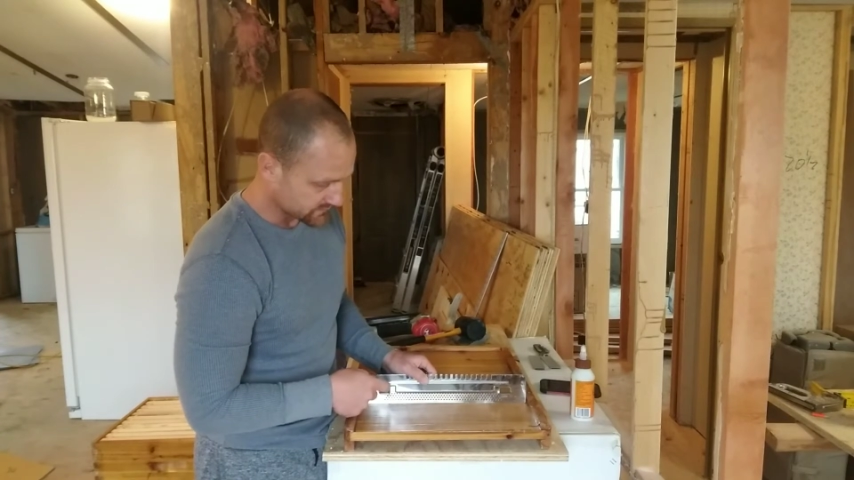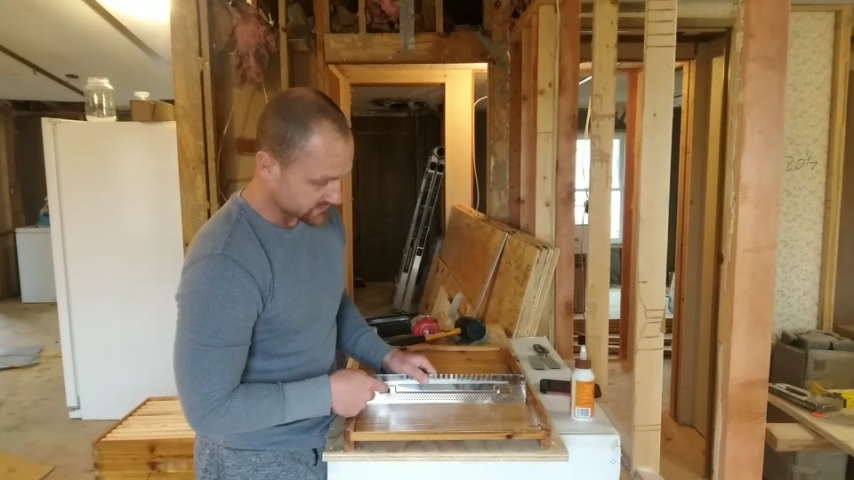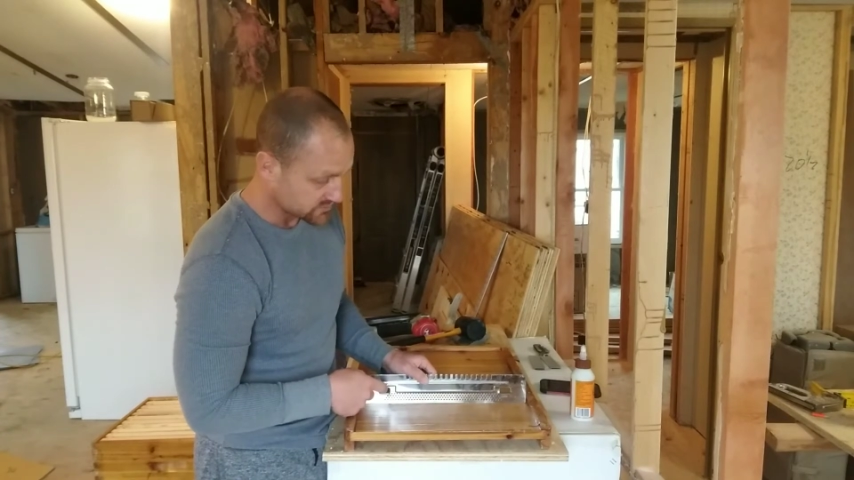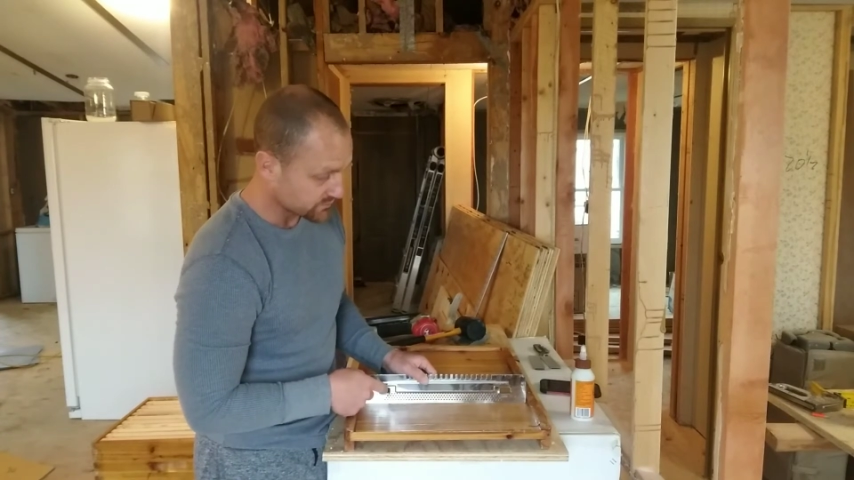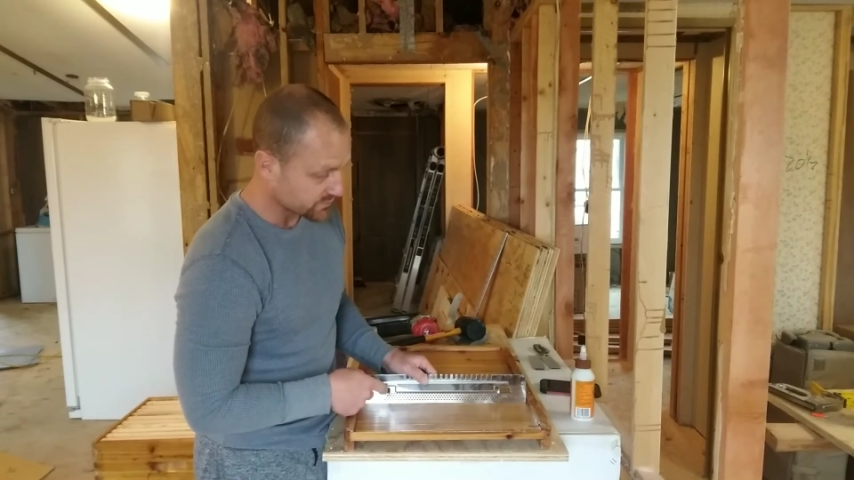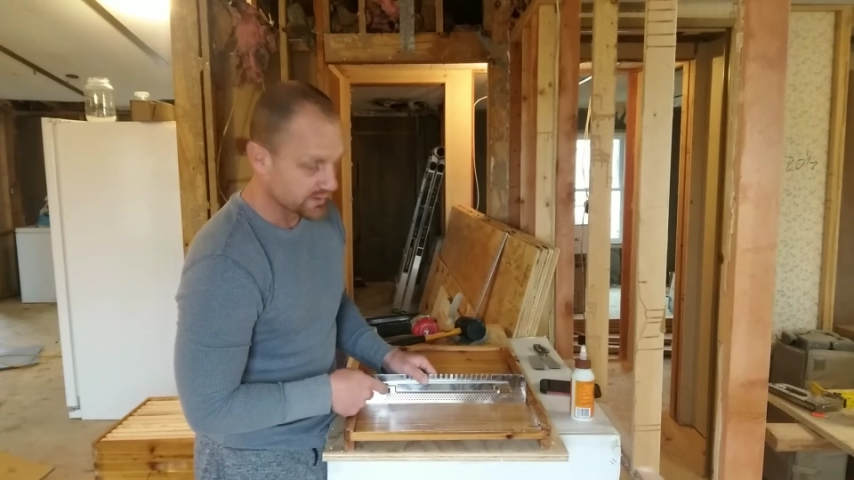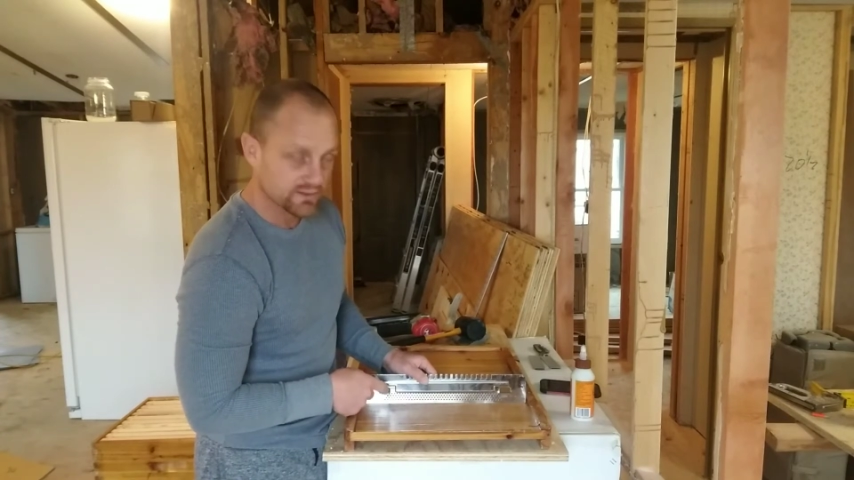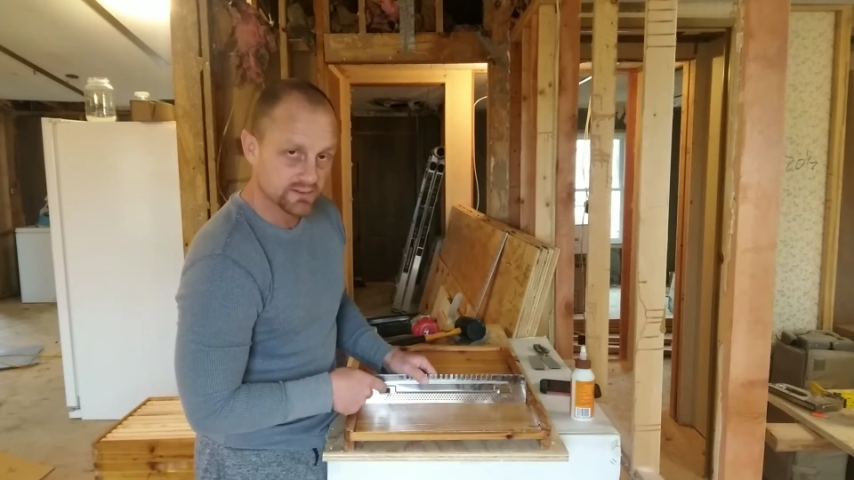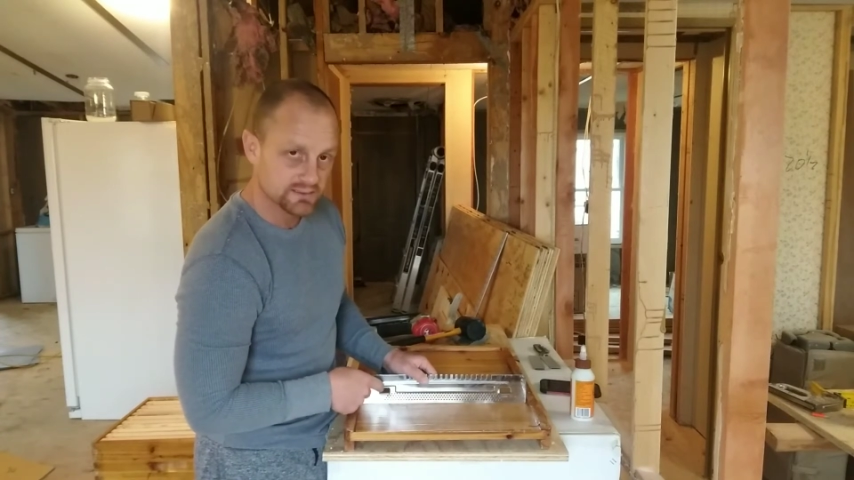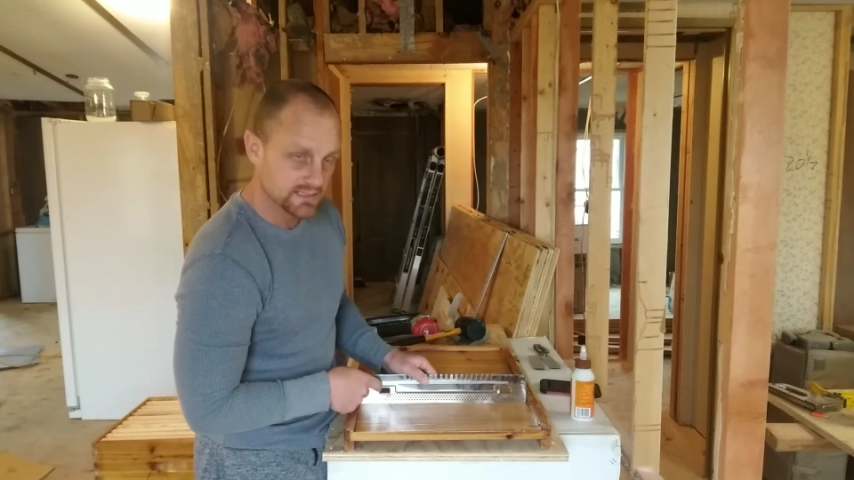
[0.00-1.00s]
super
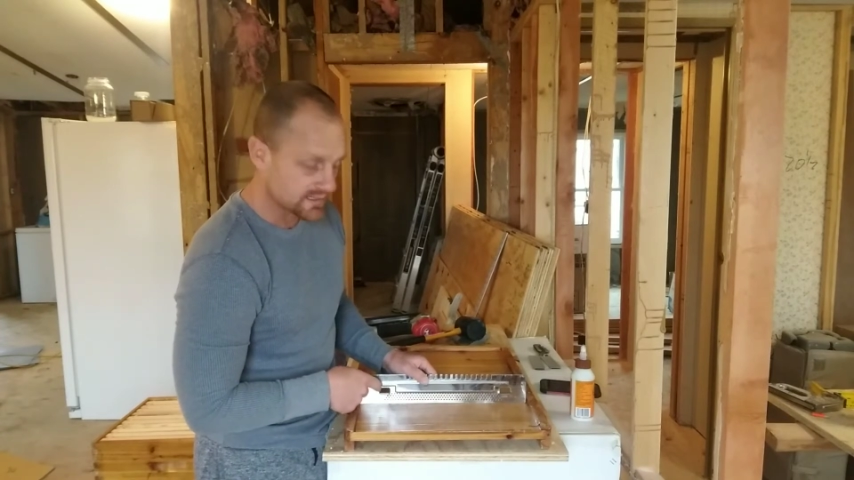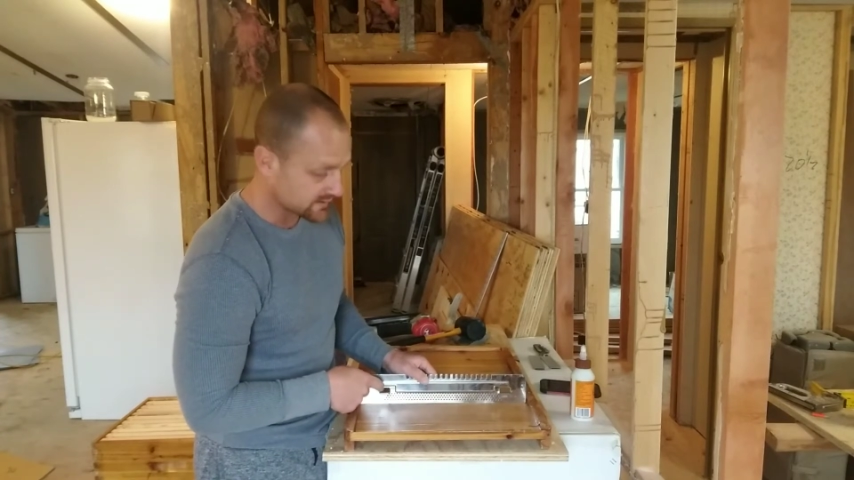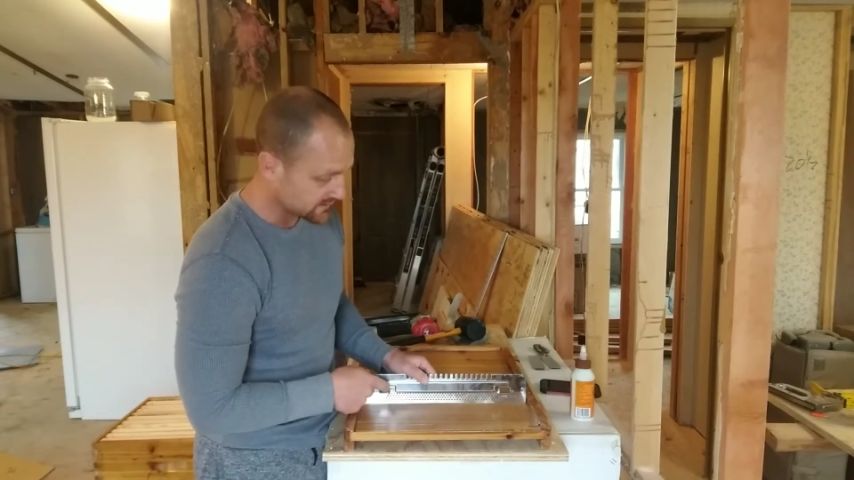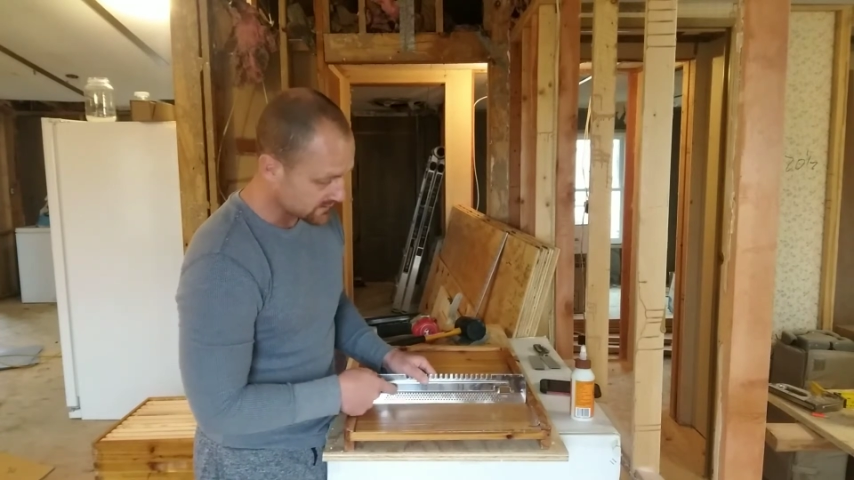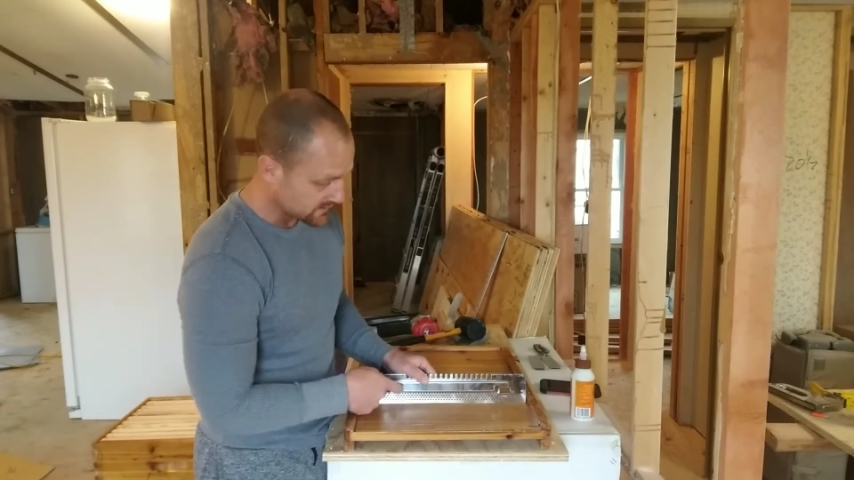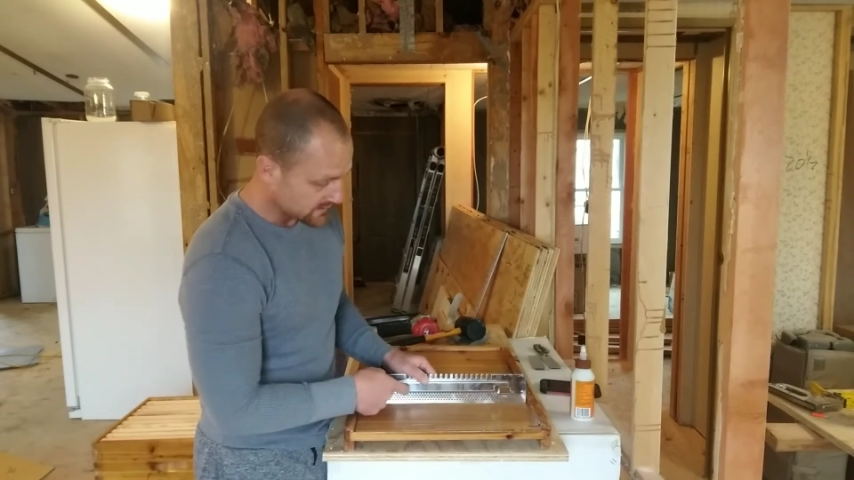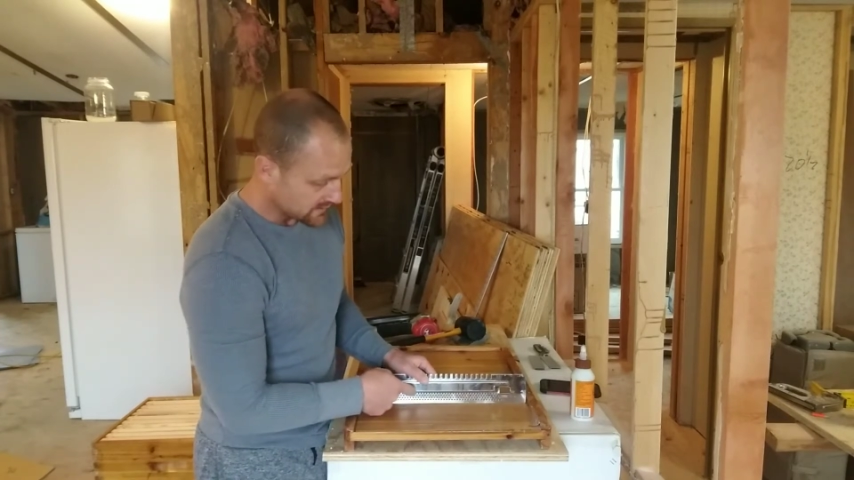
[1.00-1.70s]
irritated,